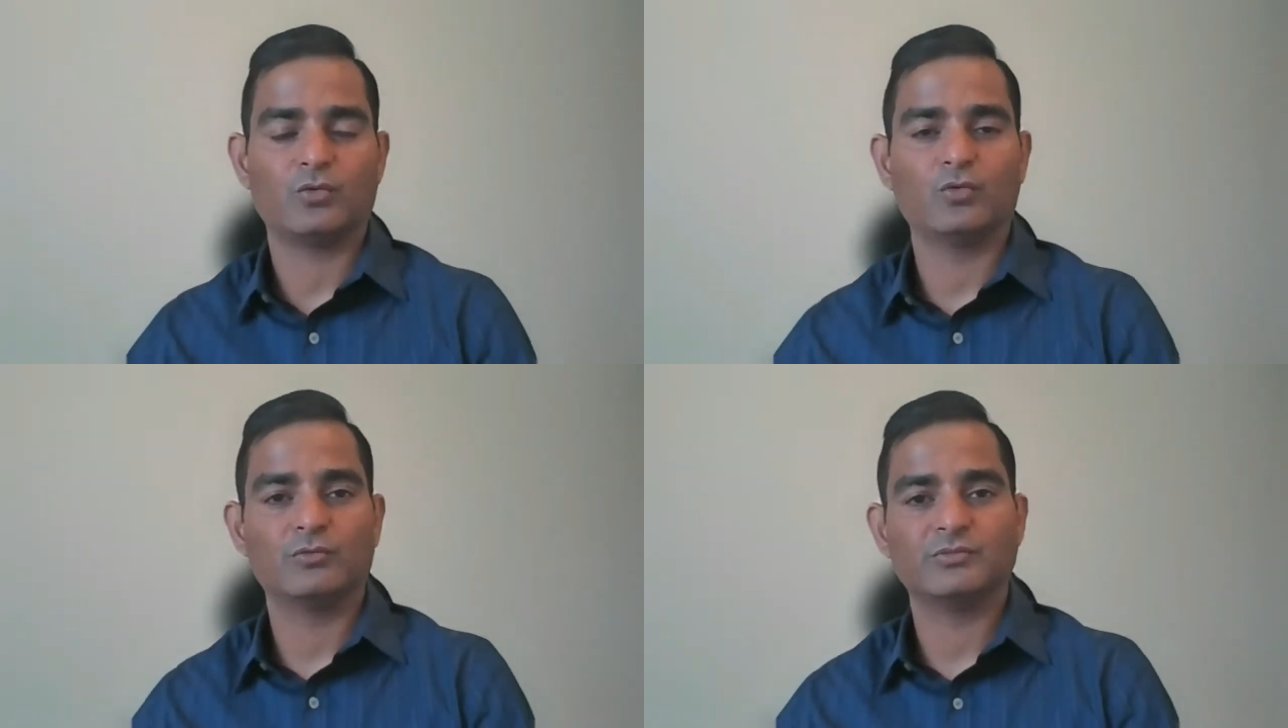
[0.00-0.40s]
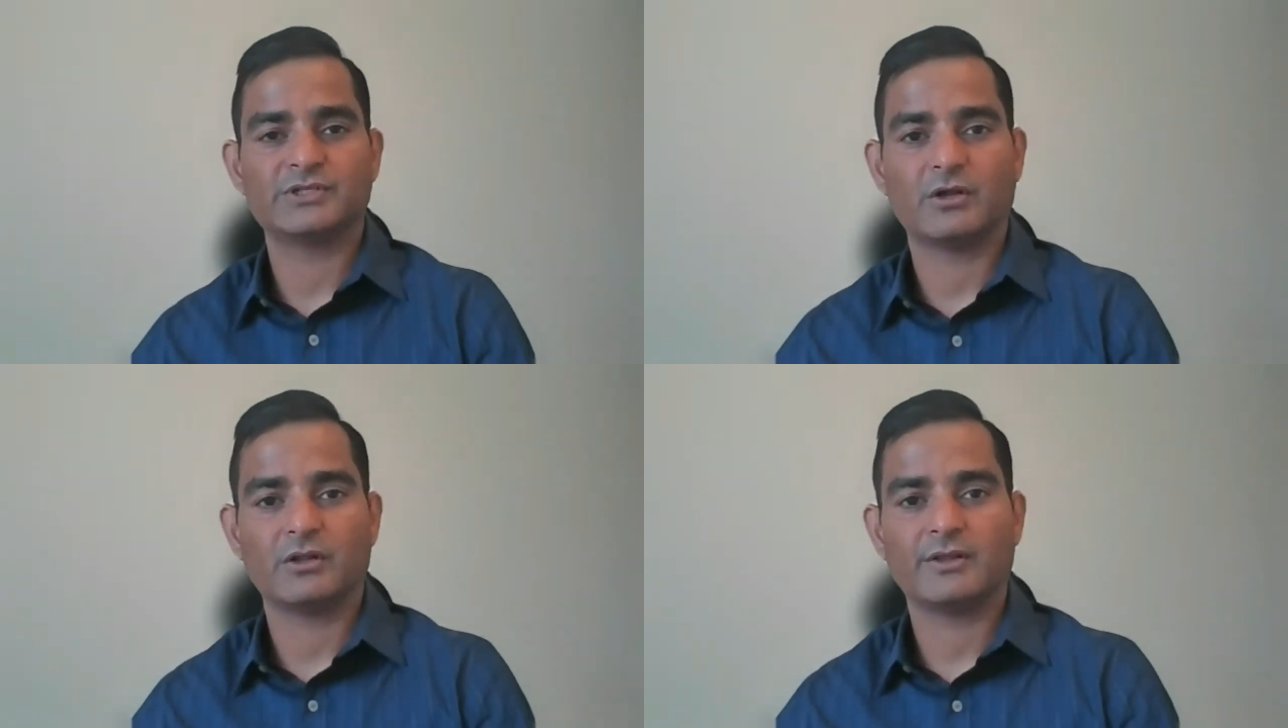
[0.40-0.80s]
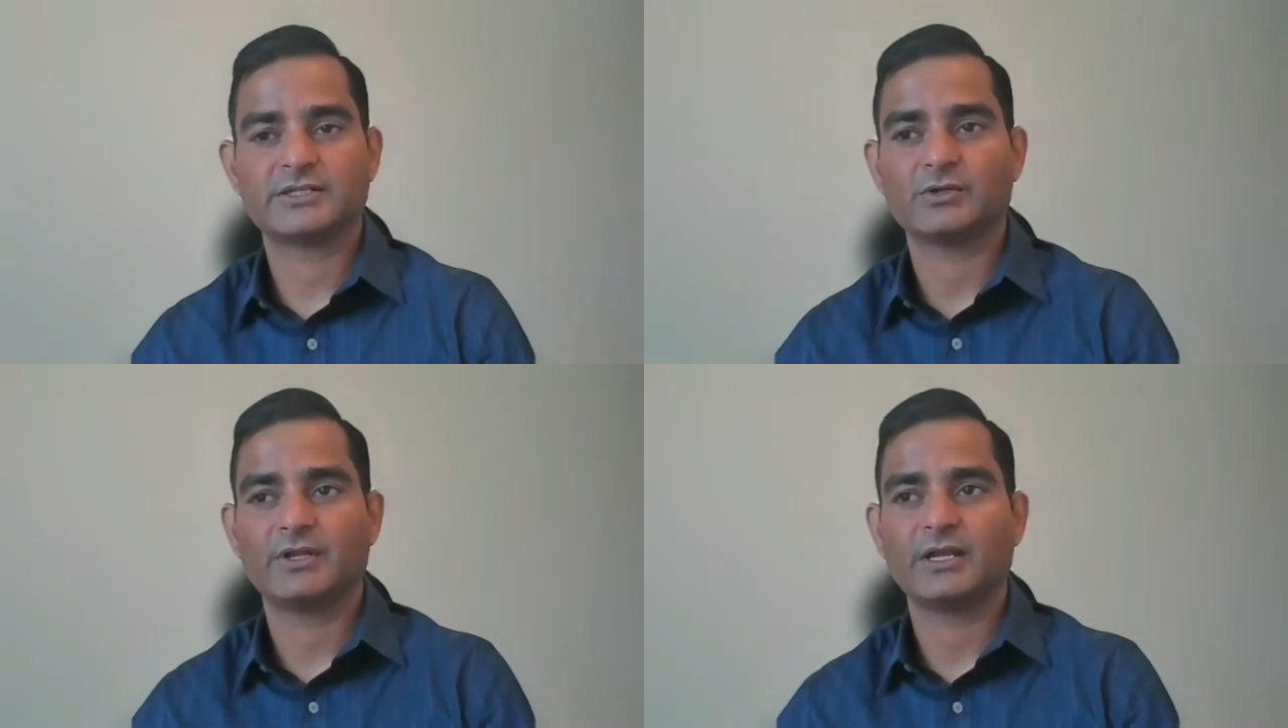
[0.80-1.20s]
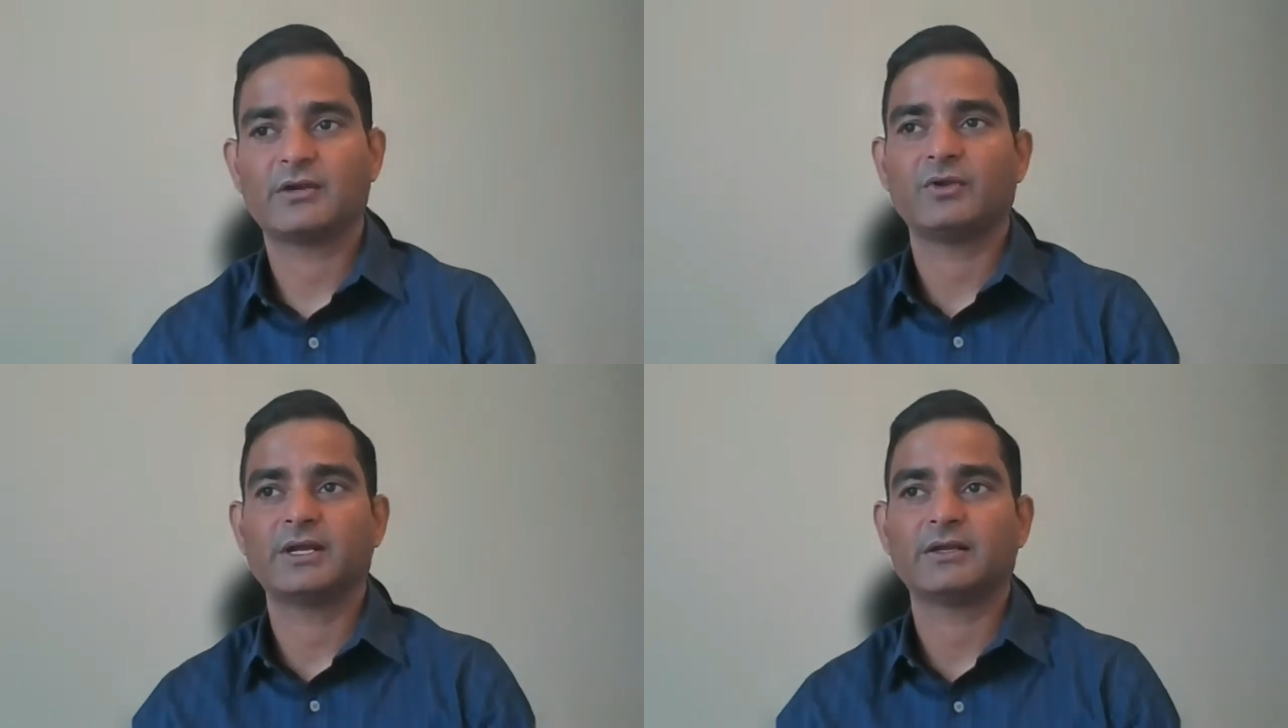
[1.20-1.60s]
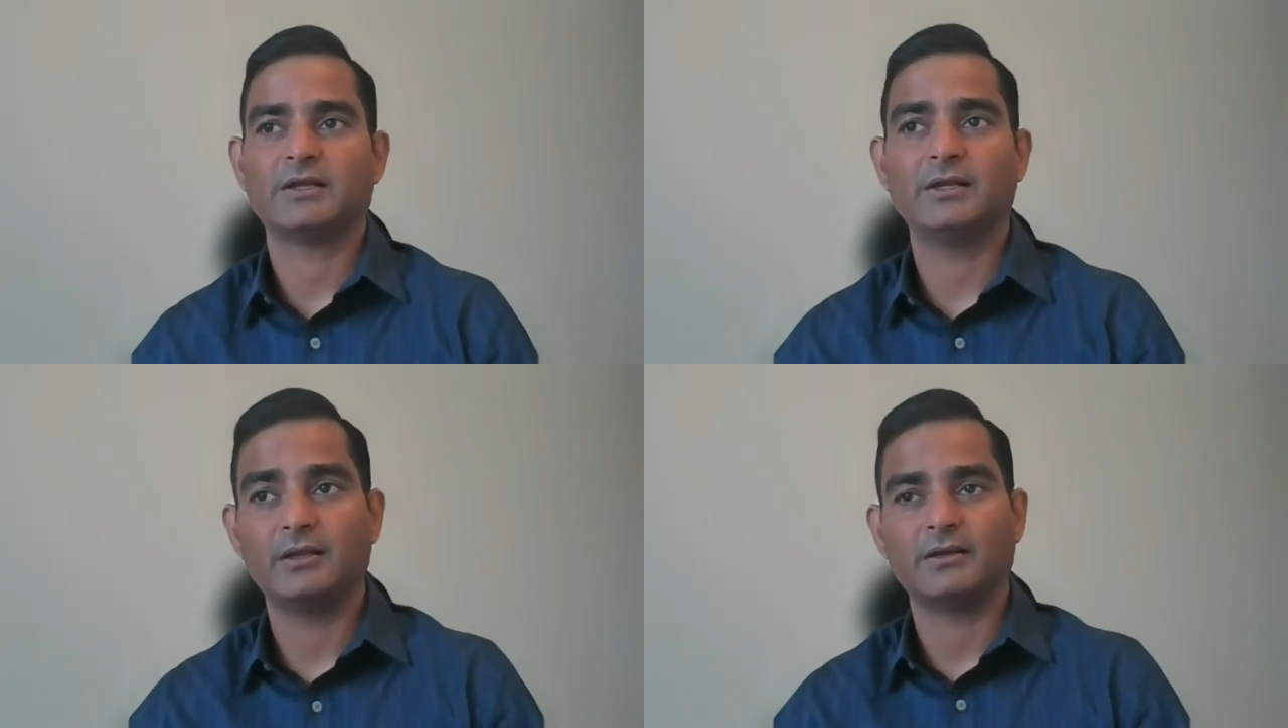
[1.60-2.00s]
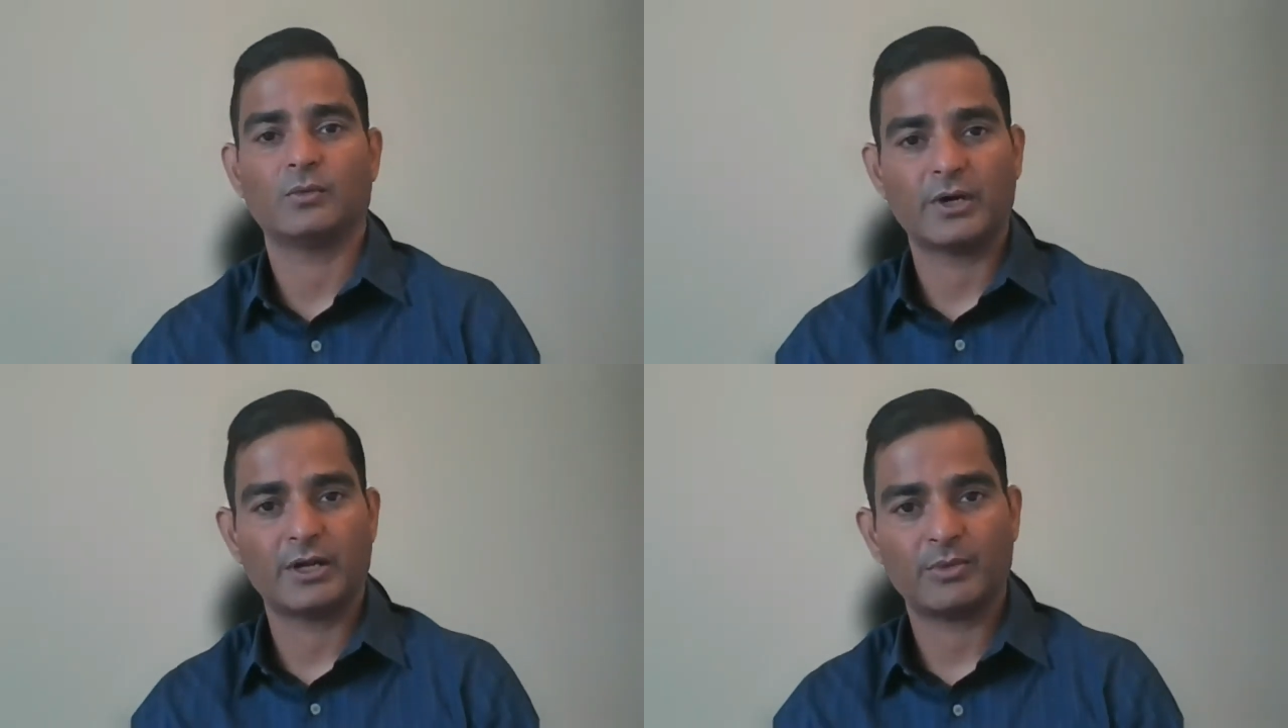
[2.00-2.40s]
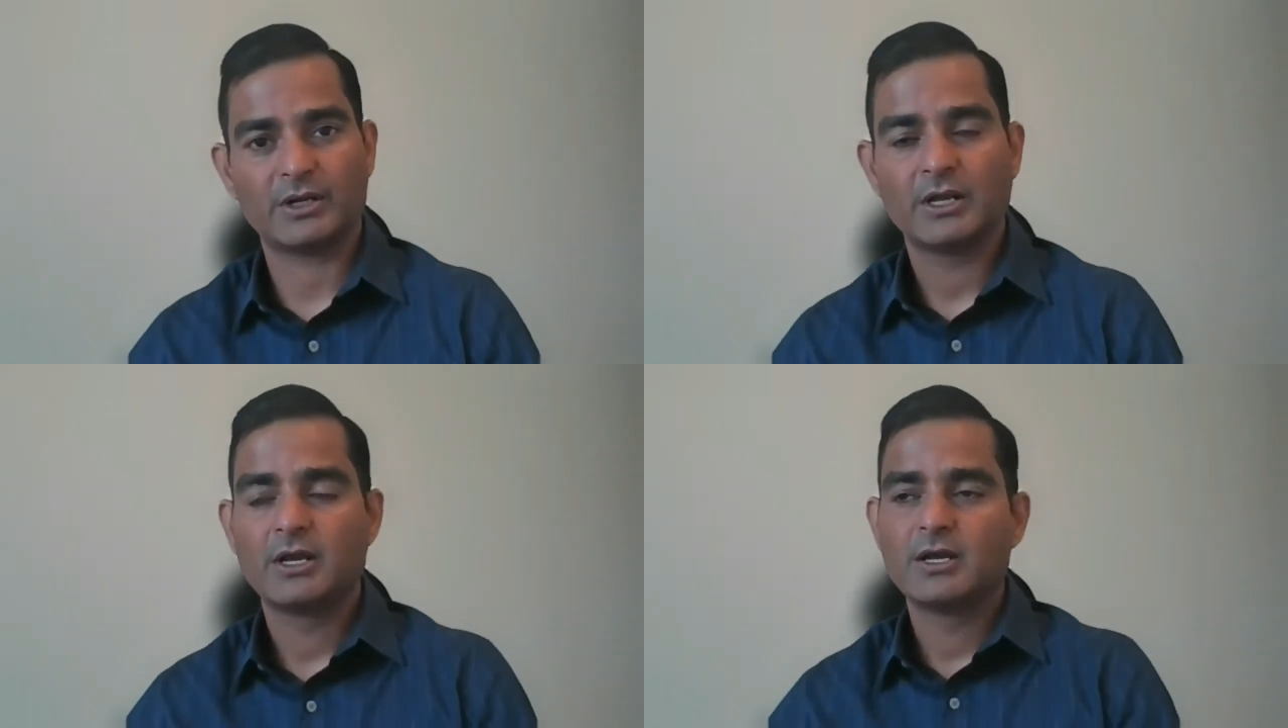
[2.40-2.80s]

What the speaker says: rooms and all that. So they create a healing environment.